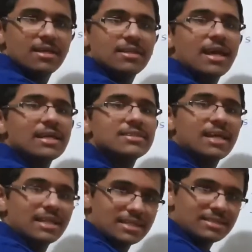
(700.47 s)

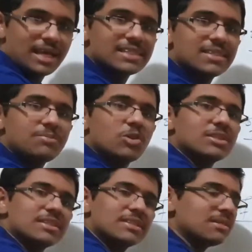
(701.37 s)
that is except your
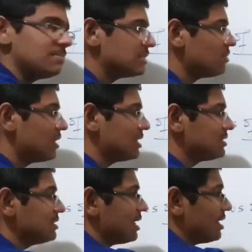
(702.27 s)
system, is known as
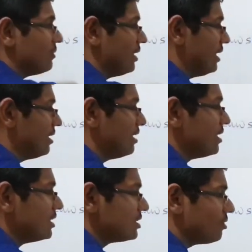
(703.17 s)
the surrounding.
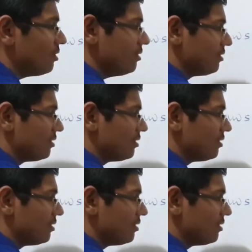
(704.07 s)
So